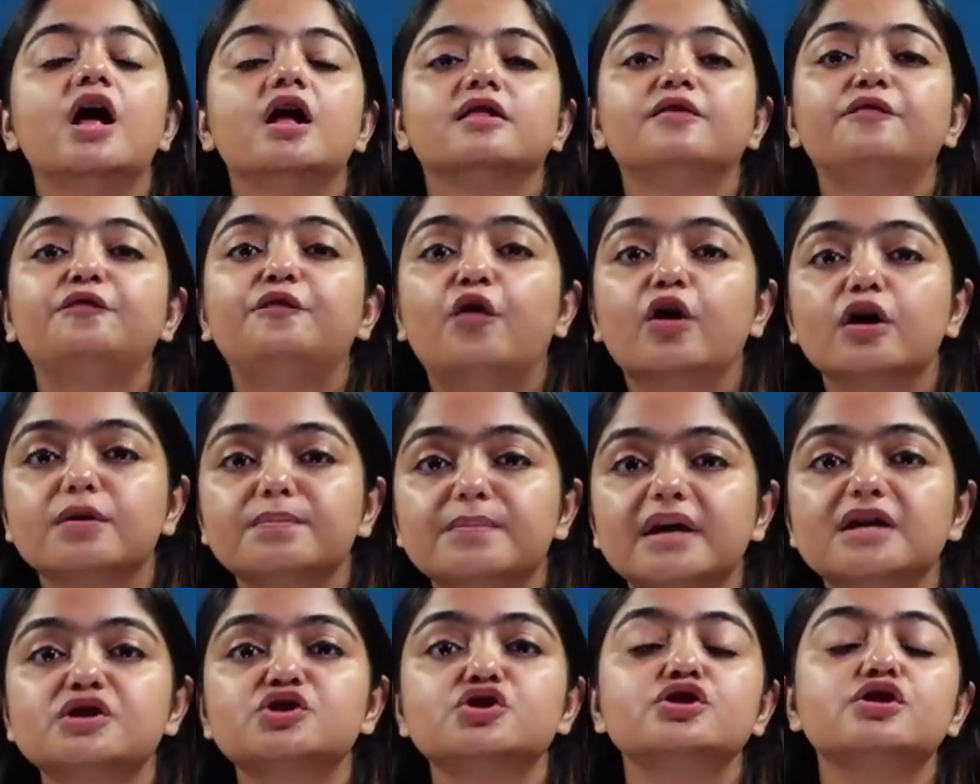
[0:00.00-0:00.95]
the
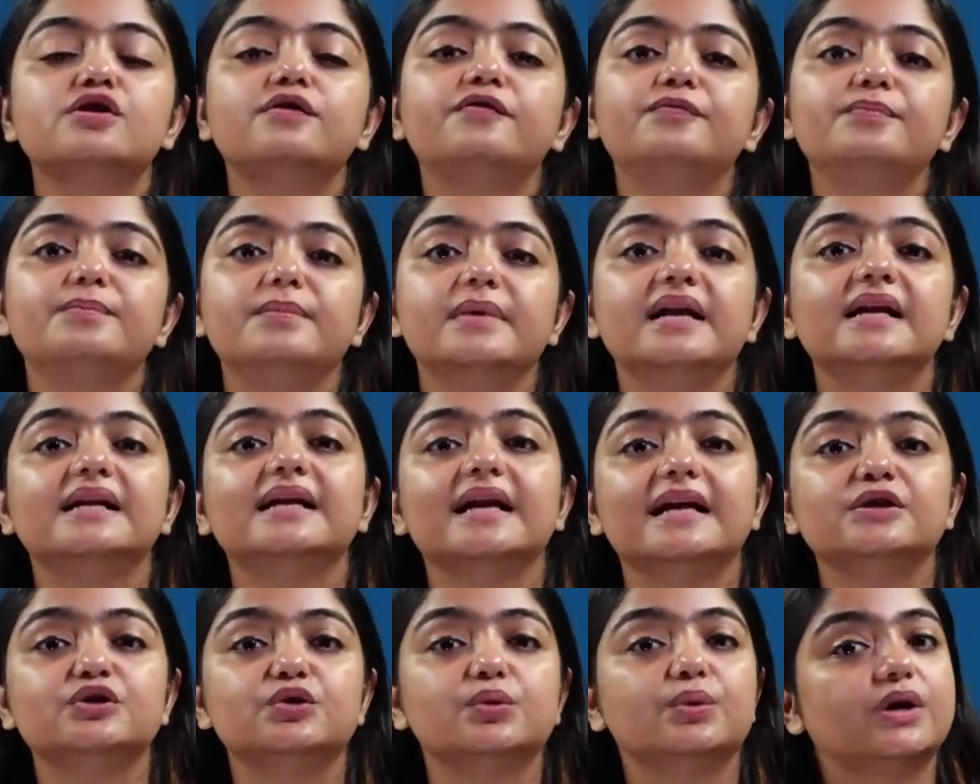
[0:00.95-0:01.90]
formation of milk
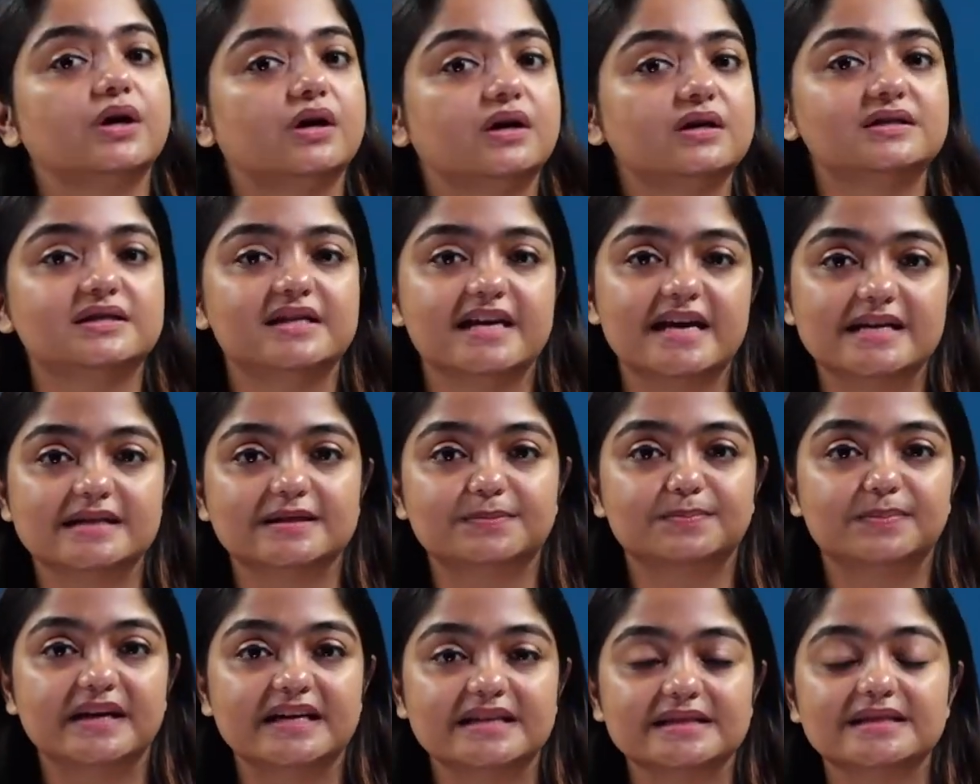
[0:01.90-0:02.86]
into curd takes
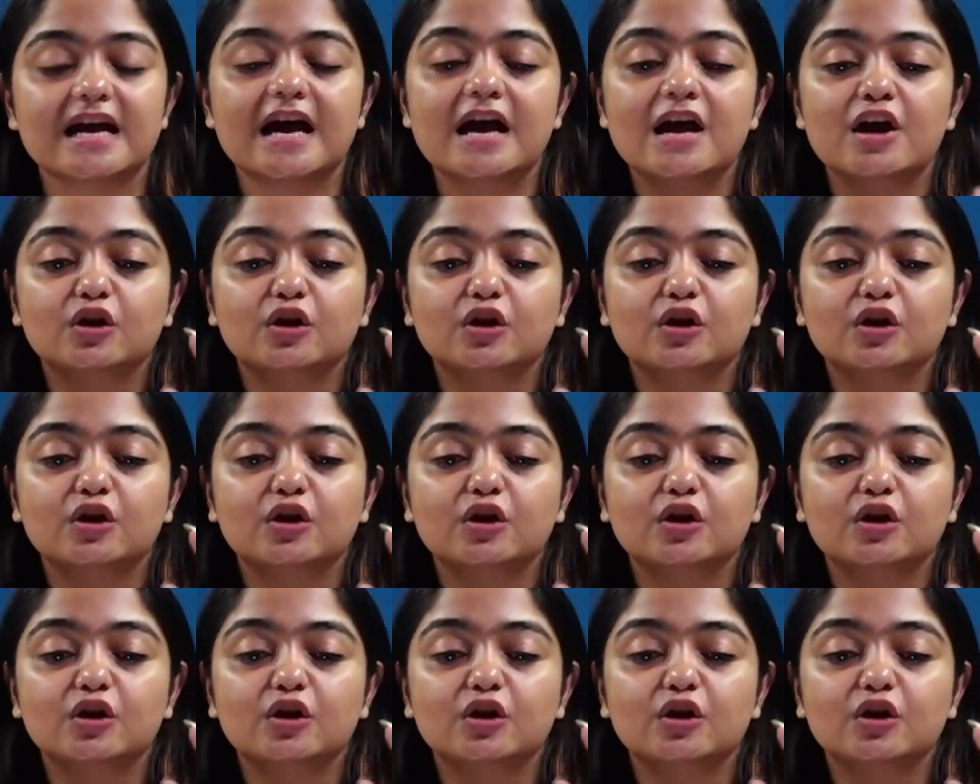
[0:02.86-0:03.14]
place